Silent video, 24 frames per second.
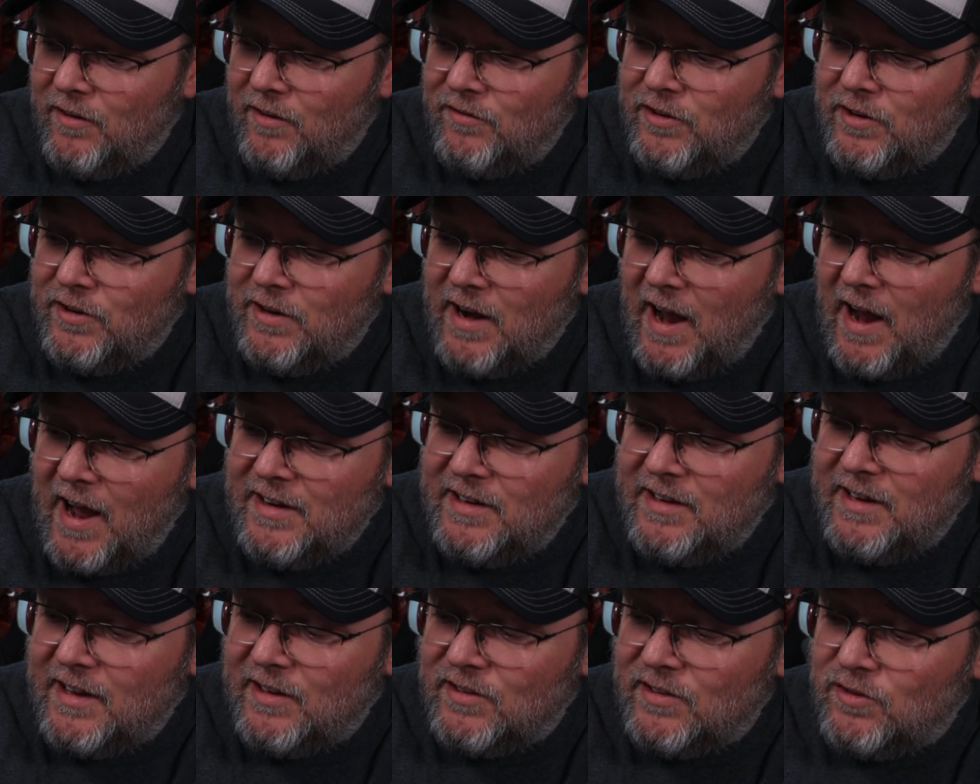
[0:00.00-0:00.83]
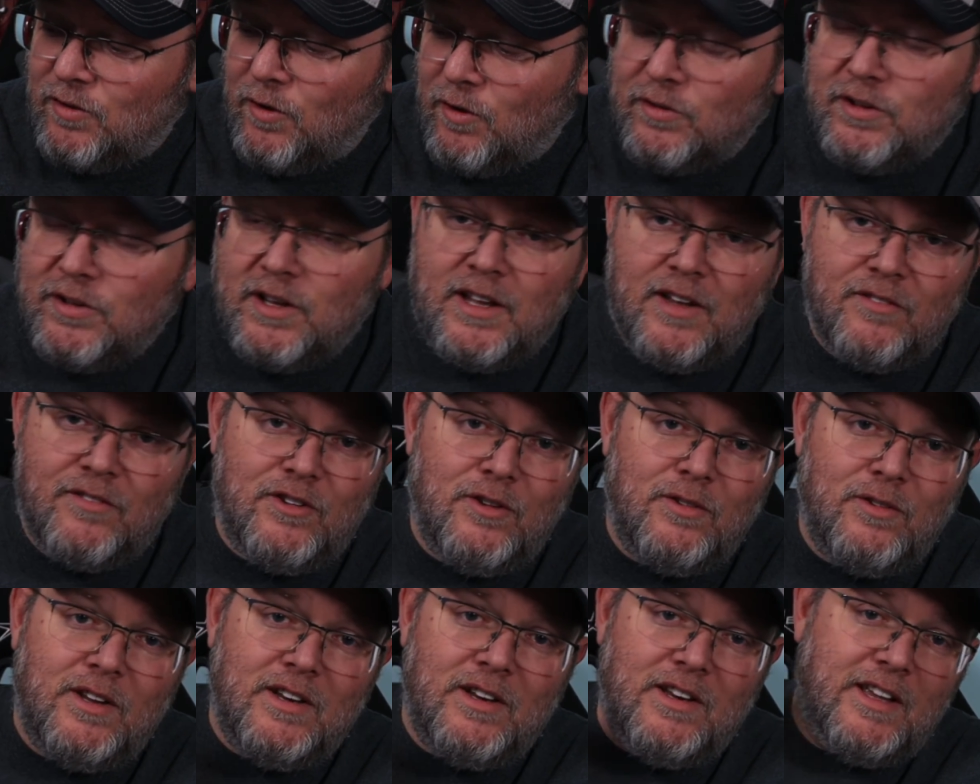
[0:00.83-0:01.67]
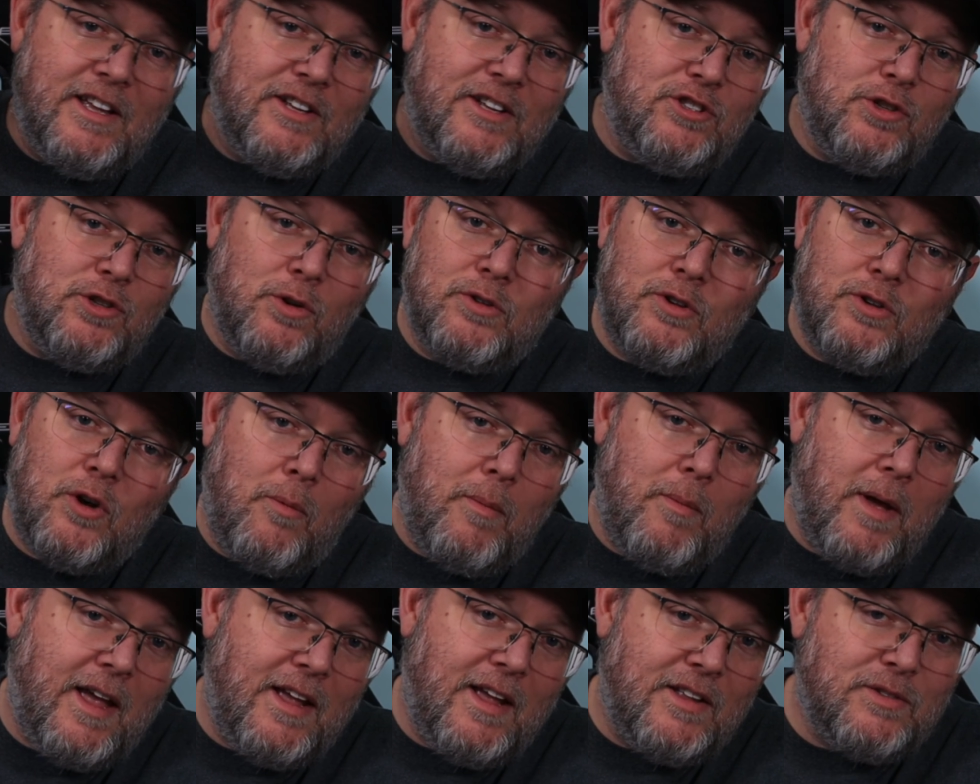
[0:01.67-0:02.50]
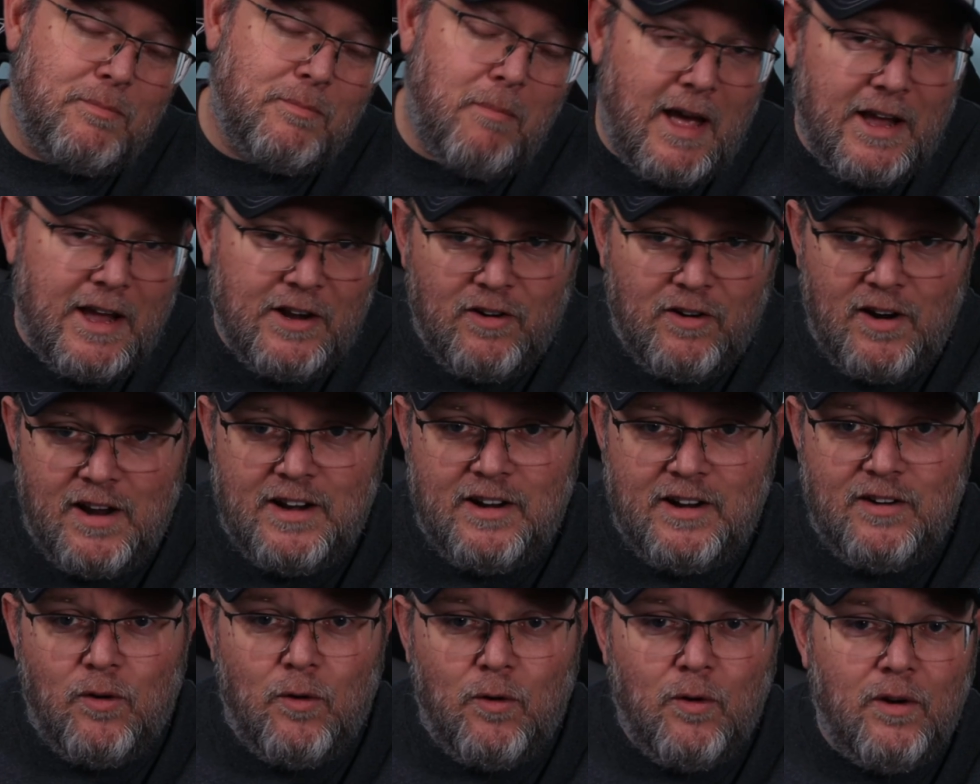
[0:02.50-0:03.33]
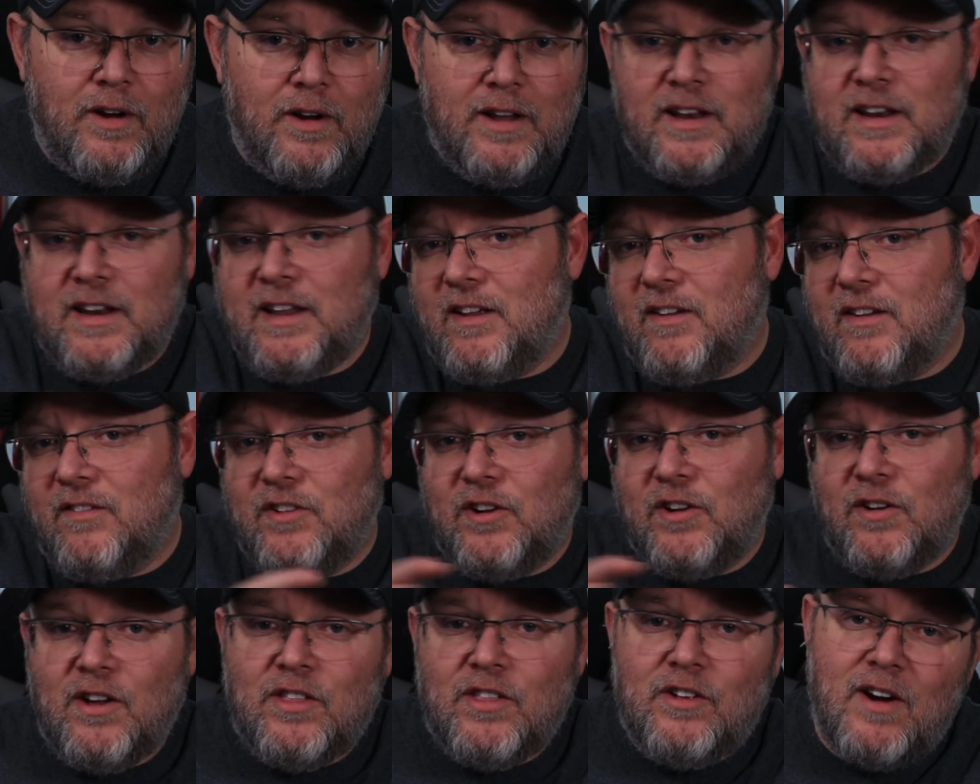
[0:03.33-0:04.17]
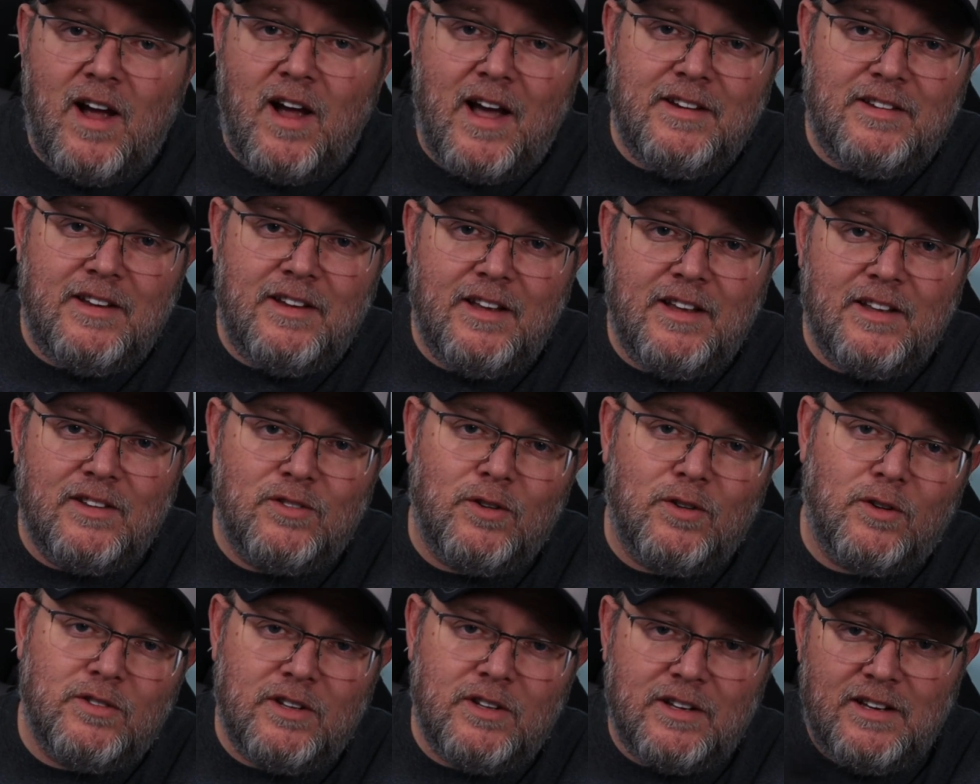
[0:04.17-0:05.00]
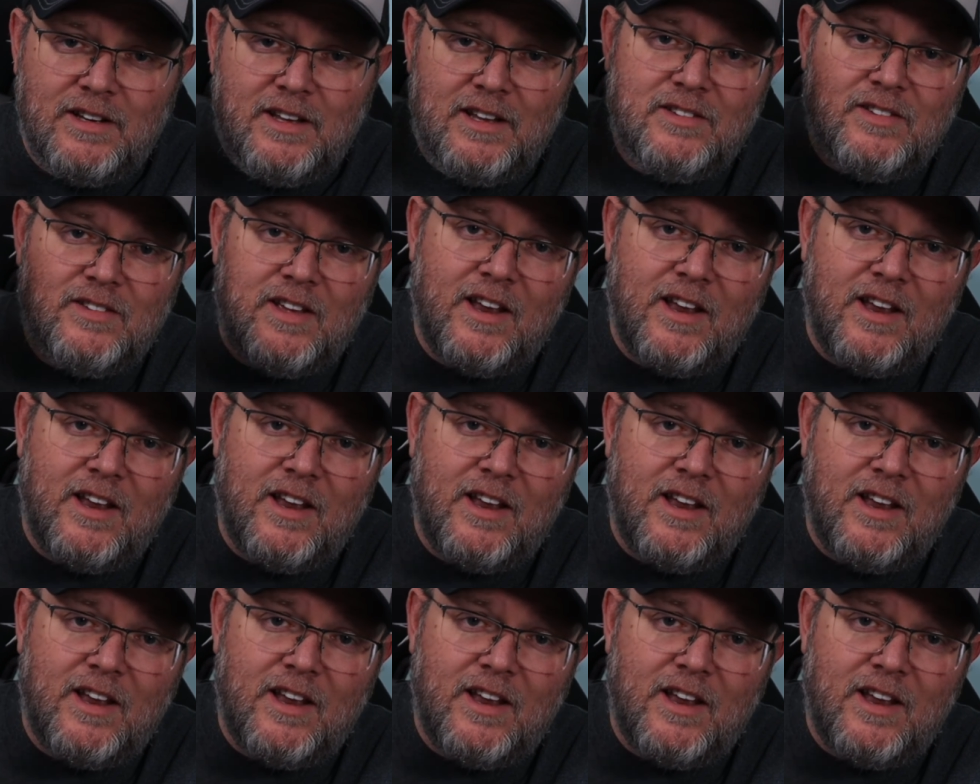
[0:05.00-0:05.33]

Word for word: If you need IT consulting, if you need to get your domains migrated or any of your other IT consulting needs,